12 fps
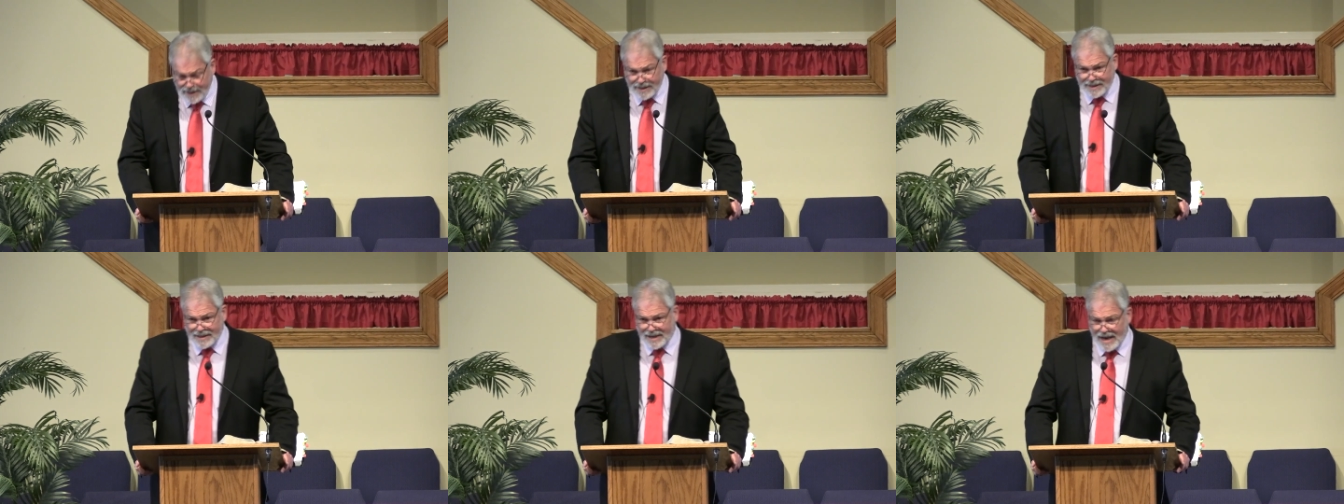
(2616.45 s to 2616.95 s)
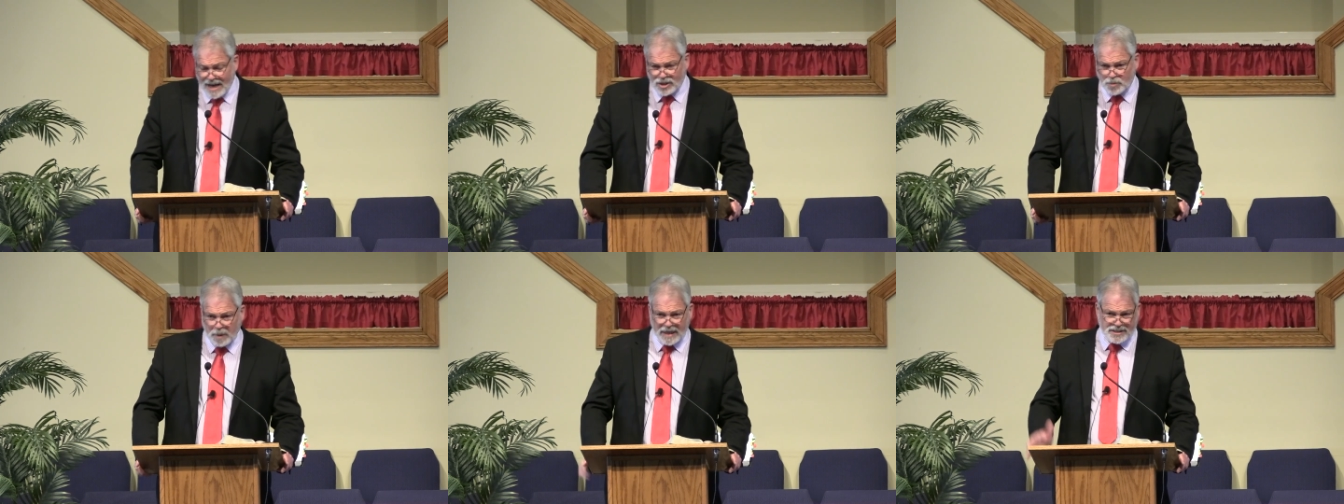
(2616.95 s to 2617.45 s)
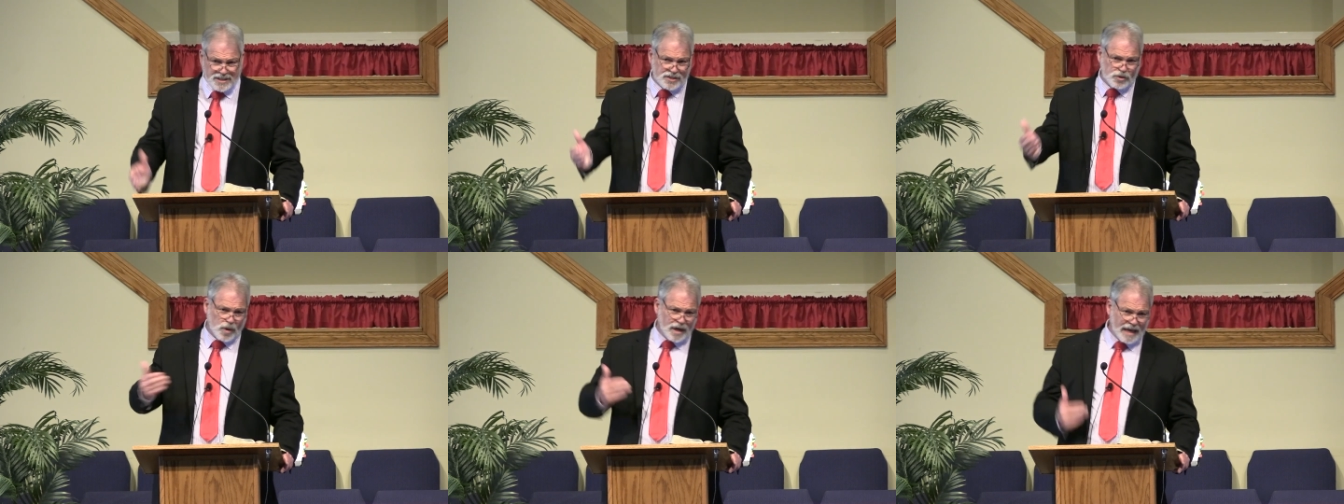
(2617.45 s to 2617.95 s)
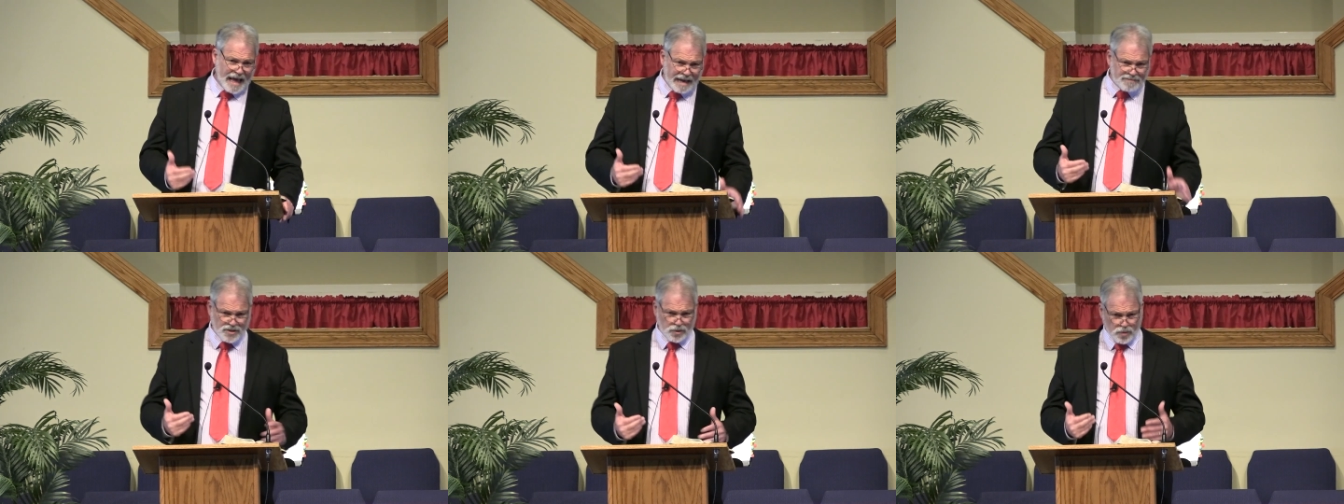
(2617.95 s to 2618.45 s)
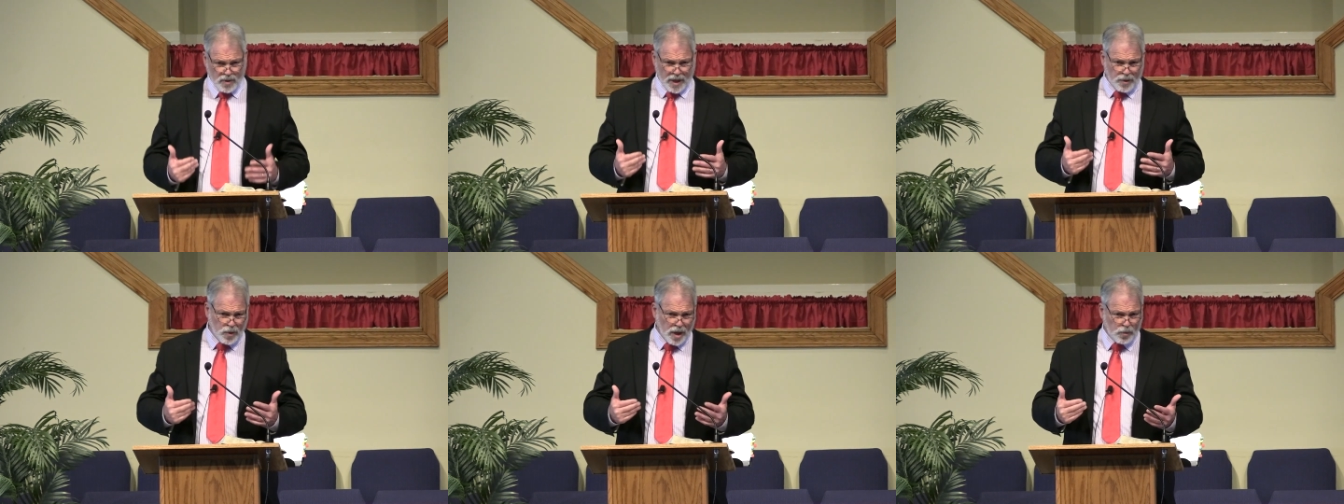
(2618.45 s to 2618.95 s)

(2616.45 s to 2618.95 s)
that God has blessed into our lives and, and, and